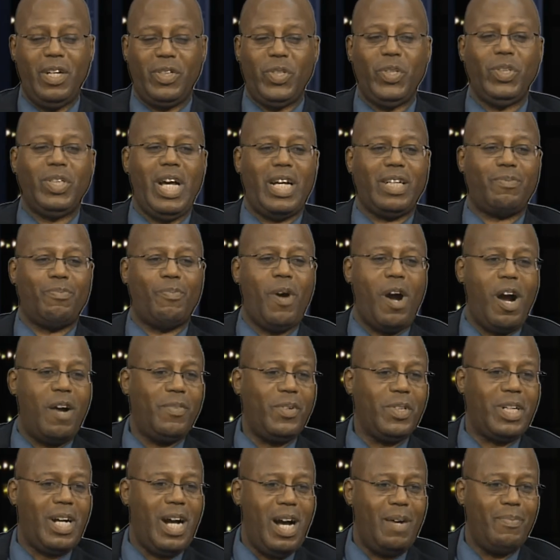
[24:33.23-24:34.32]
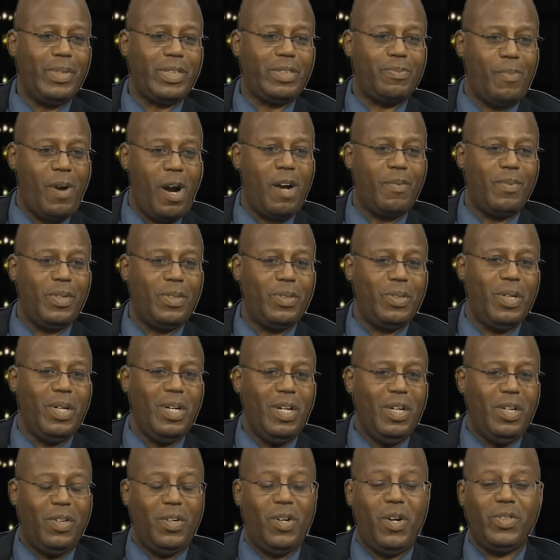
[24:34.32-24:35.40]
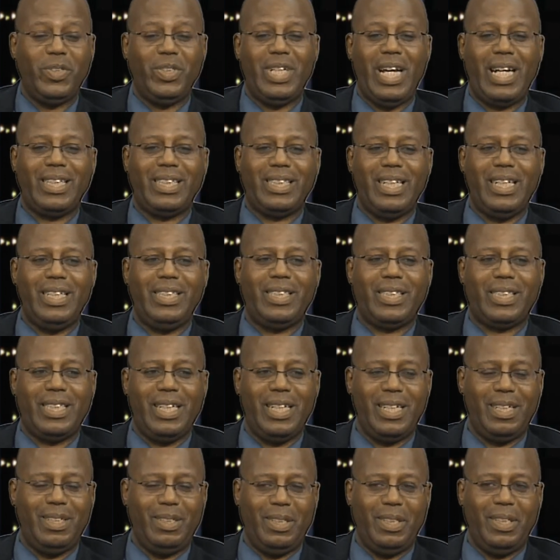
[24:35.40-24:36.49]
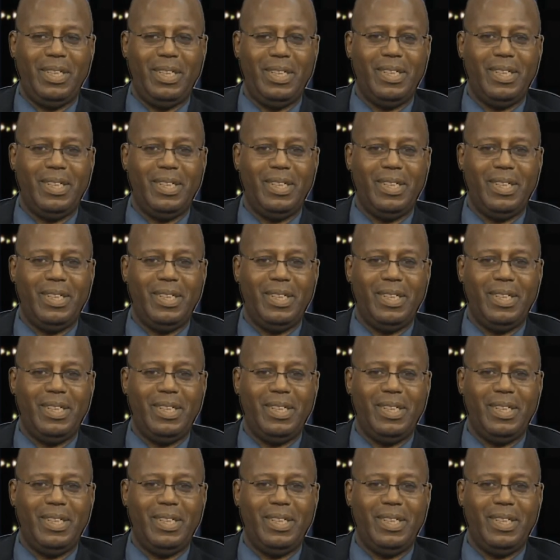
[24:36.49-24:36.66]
You like Marvel Comics, or you like DC?